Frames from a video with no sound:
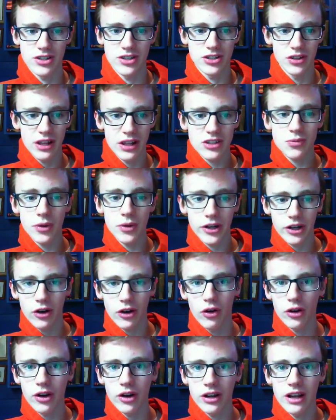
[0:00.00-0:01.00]
So that's working
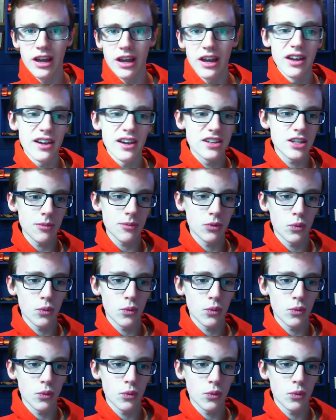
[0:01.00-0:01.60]
all good, except